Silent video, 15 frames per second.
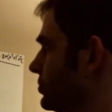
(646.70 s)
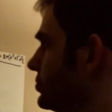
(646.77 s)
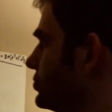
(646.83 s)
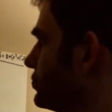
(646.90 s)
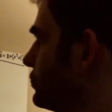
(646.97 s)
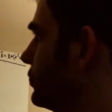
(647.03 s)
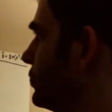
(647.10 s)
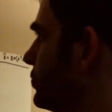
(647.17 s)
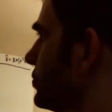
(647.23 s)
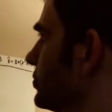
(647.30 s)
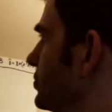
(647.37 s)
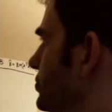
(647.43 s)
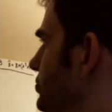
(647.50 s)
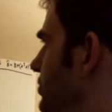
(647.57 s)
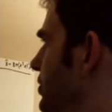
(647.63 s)
for the
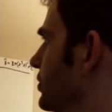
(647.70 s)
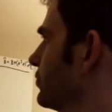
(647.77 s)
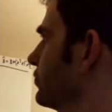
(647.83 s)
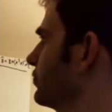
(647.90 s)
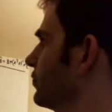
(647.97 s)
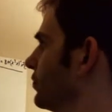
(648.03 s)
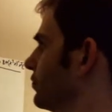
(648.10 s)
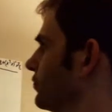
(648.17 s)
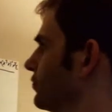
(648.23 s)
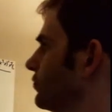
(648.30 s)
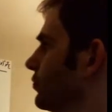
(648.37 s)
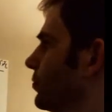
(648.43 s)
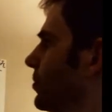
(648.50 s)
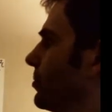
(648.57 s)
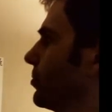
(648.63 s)
sake of
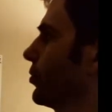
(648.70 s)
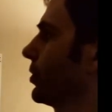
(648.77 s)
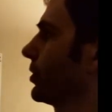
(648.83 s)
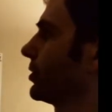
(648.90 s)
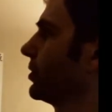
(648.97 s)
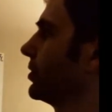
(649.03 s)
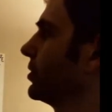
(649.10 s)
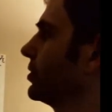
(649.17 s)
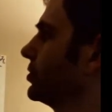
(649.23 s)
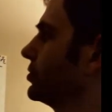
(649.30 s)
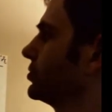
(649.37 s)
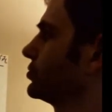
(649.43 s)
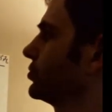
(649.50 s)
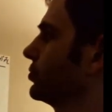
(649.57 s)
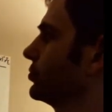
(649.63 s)
remembering.
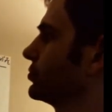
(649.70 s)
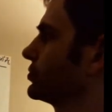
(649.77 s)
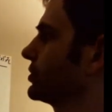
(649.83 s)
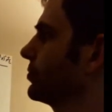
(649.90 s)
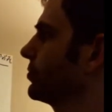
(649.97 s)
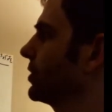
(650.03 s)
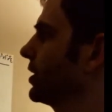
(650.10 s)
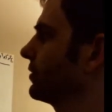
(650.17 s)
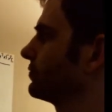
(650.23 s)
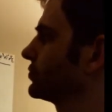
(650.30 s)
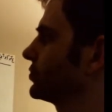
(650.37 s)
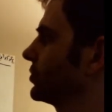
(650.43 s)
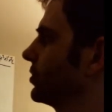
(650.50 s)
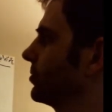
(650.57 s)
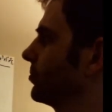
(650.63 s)
So say we have
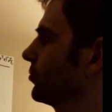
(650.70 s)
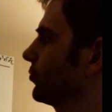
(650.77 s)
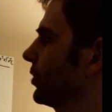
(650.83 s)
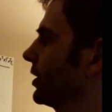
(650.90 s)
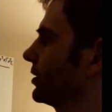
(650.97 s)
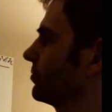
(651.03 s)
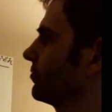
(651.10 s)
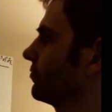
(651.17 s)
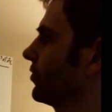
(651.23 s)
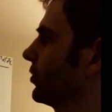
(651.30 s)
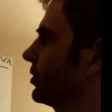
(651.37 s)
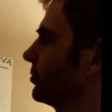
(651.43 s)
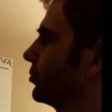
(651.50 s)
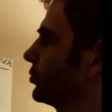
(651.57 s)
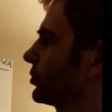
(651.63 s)
some random
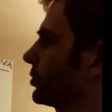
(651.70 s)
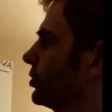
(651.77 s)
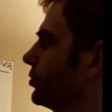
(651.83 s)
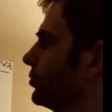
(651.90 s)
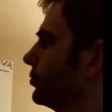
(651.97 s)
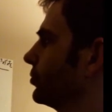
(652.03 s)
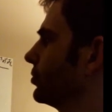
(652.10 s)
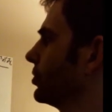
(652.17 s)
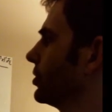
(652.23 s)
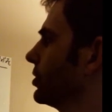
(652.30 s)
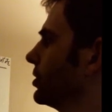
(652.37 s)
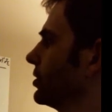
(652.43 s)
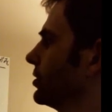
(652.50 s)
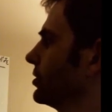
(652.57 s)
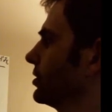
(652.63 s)
variable q,
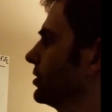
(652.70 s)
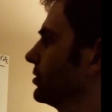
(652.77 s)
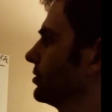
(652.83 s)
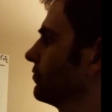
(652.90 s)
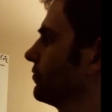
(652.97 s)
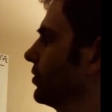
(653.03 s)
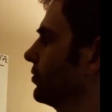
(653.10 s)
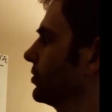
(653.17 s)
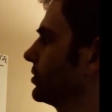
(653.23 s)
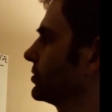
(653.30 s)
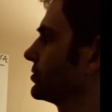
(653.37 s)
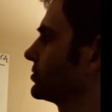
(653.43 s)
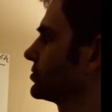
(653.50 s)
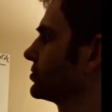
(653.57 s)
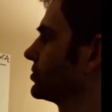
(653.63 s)
then the
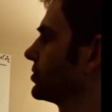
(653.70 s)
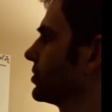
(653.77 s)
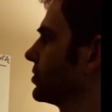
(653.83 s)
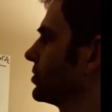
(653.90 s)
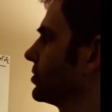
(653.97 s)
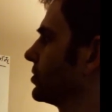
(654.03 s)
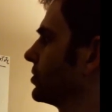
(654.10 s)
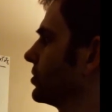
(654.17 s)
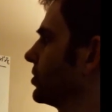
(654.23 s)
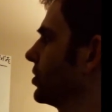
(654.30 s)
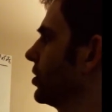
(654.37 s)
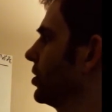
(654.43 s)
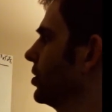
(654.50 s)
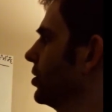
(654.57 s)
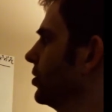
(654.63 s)
variance
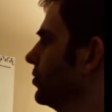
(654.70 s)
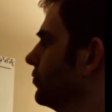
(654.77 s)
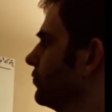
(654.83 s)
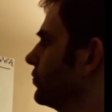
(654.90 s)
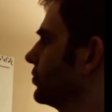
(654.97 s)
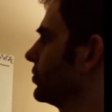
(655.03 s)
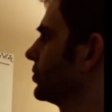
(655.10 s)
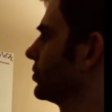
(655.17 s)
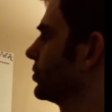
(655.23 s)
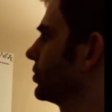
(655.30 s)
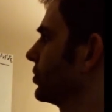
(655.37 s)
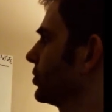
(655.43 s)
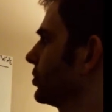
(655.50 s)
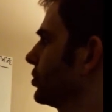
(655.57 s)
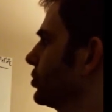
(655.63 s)
of
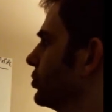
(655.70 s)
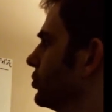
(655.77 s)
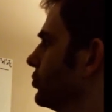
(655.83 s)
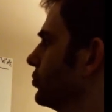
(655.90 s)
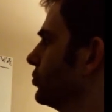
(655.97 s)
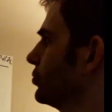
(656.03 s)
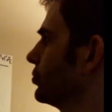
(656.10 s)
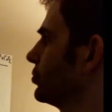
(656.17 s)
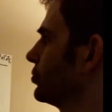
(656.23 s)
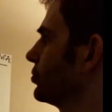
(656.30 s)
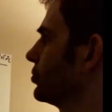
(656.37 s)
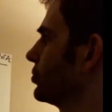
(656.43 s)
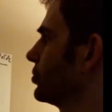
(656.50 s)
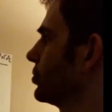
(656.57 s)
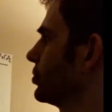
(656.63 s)
q,
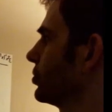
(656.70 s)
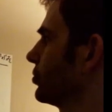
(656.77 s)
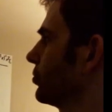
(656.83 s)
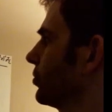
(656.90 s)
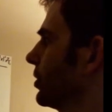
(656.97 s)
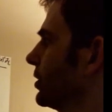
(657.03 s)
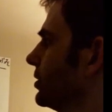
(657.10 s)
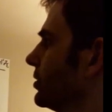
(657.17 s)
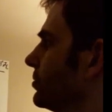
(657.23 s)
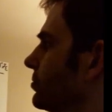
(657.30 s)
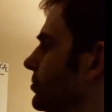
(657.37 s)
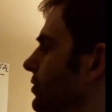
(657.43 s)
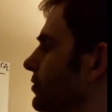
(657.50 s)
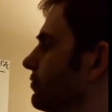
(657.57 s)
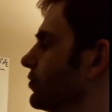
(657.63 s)
right,
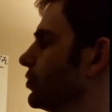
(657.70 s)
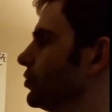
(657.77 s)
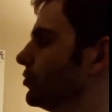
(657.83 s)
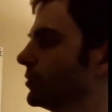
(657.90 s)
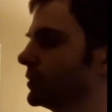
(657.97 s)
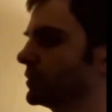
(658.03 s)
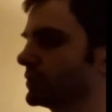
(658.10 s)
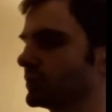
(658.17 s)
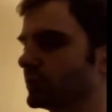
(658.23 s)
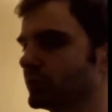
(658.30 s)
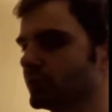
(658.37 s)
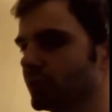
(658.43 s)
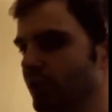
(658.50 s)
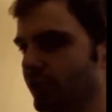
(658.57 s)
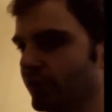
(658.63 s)
if q is
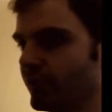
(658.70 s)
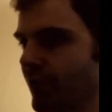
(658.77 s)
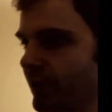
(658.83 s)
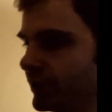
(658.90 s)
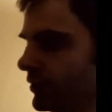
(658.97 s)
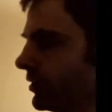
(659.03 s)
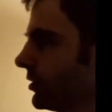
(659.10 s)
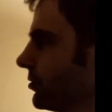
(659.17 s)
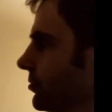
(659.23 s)
a vector,